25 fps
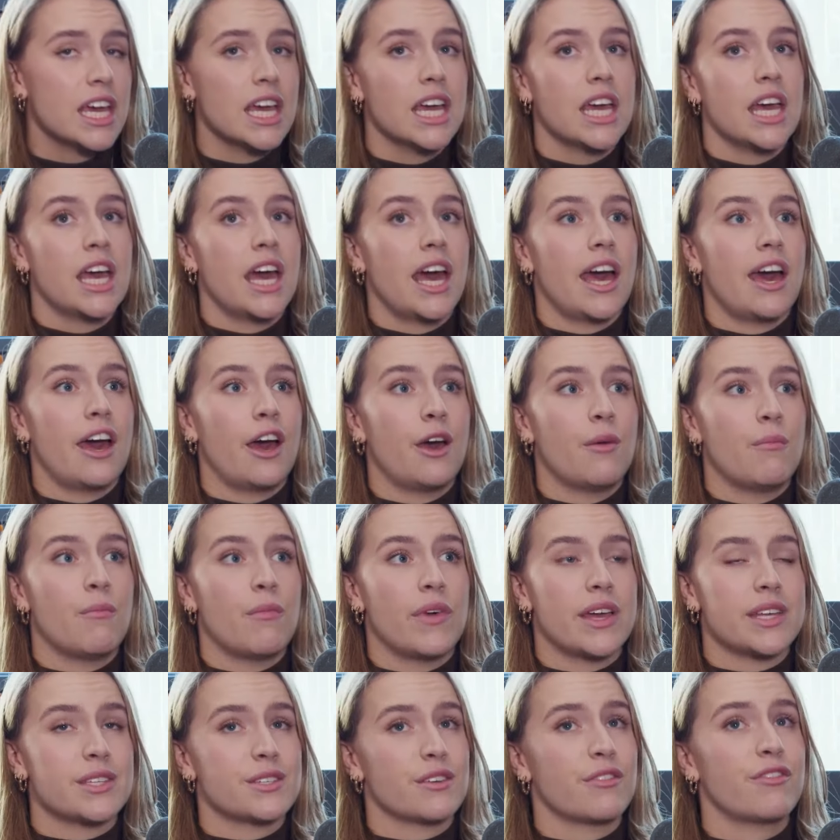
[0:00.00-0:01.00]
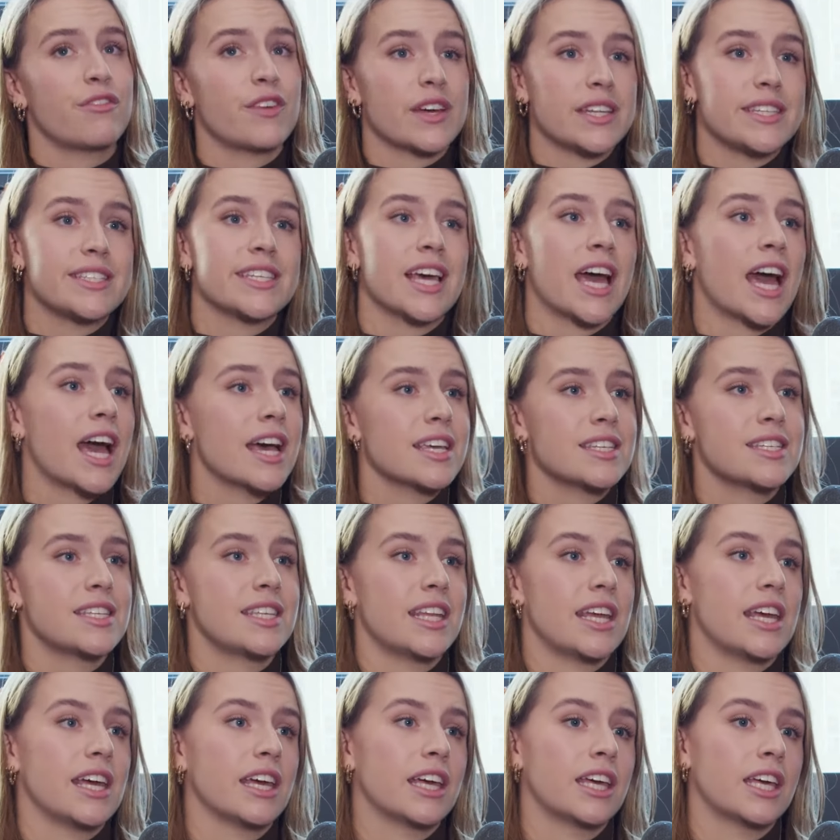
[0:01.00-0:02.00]
It's a
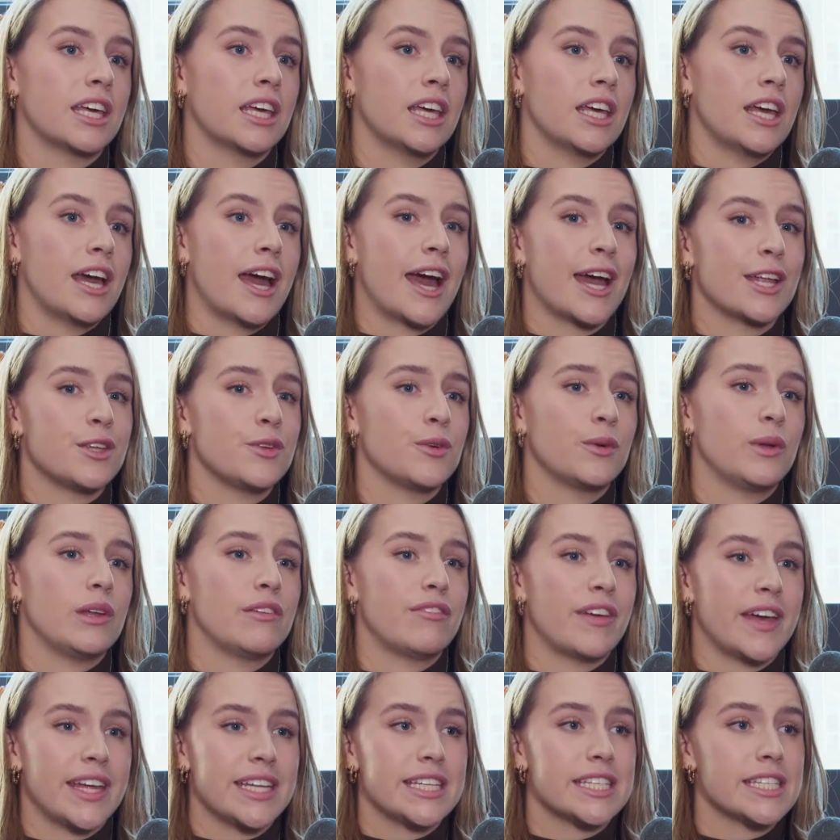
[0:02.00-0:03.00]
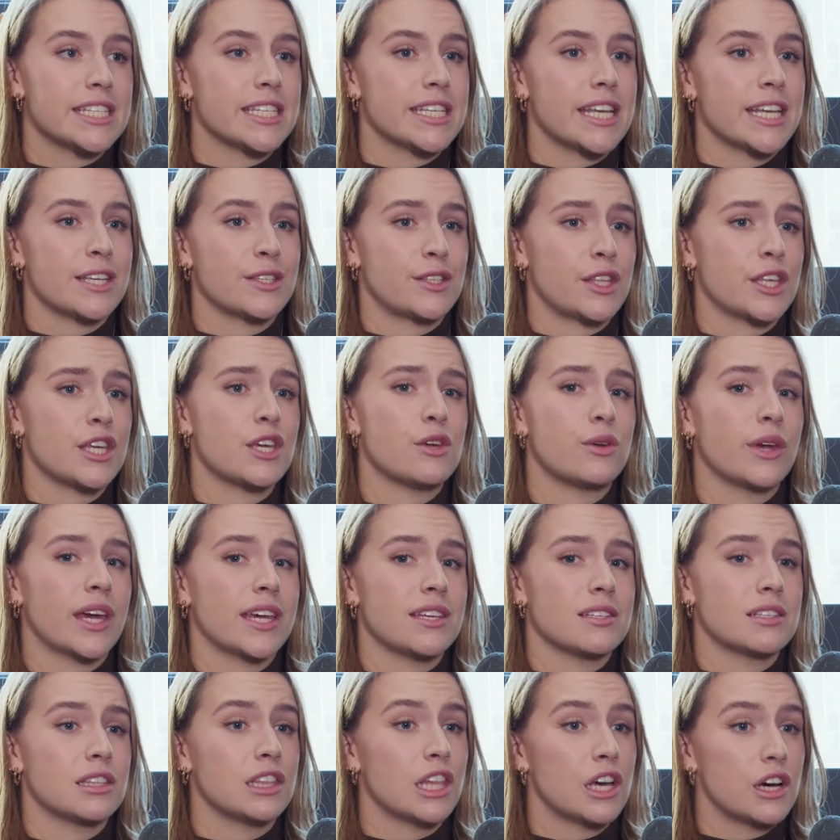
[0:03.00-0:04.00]
fantastic annual event. It's the
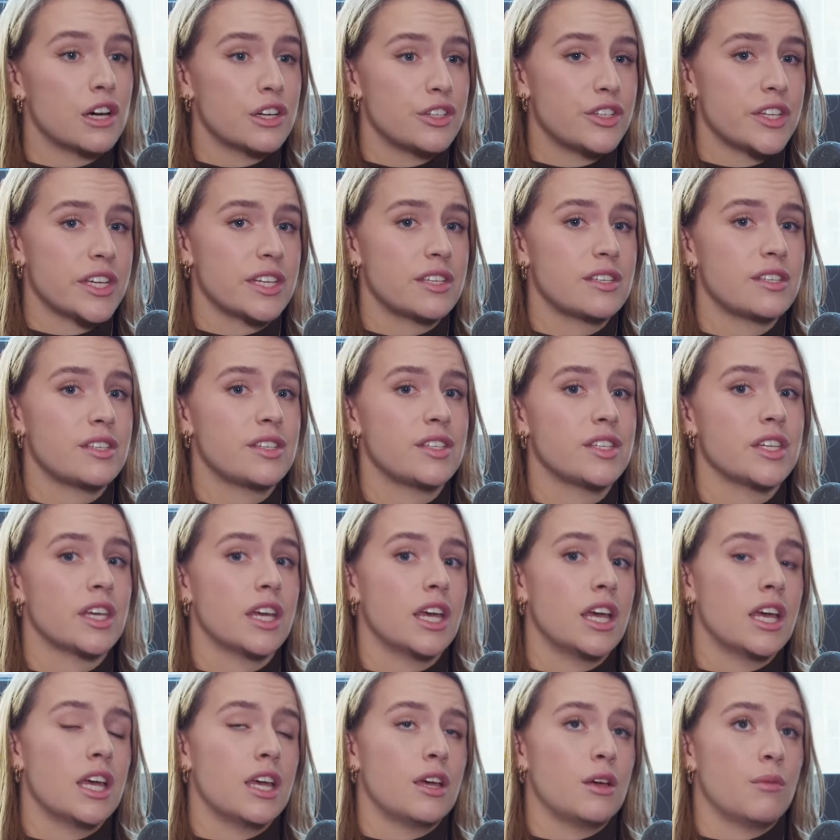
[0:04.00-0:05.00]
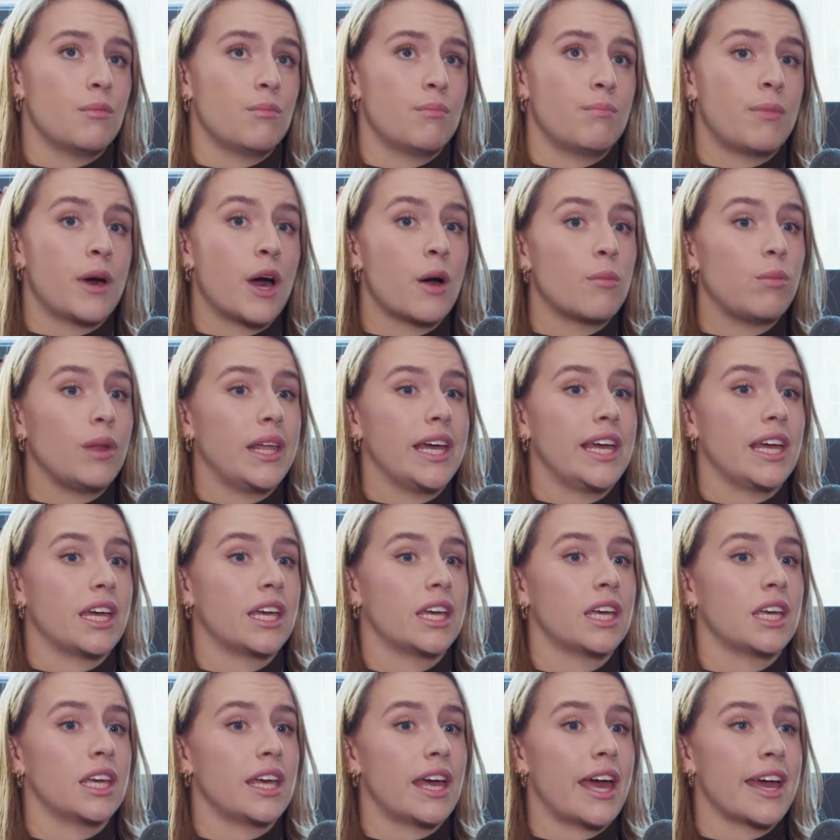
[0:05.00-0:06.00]
UK's largest
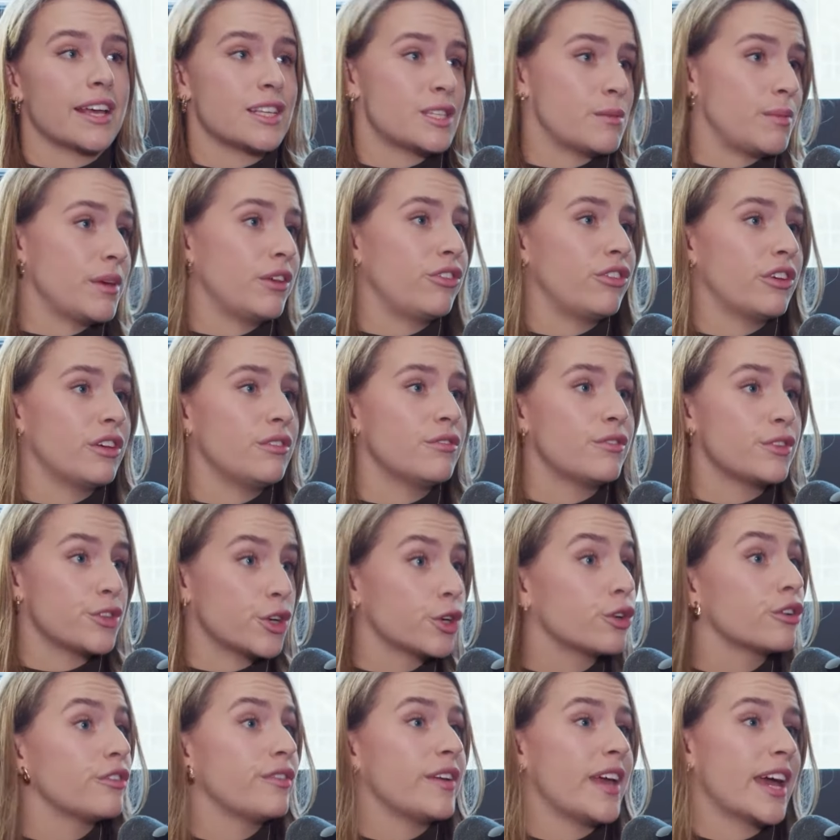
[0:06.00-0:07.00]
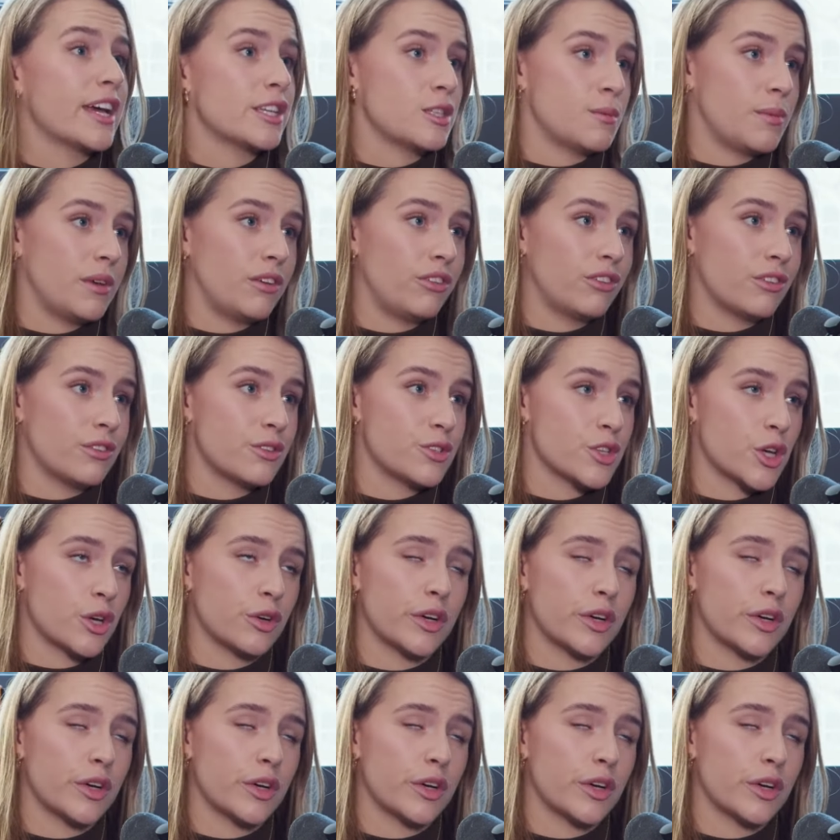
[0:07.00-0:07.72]
public exhibition, photography exhibition,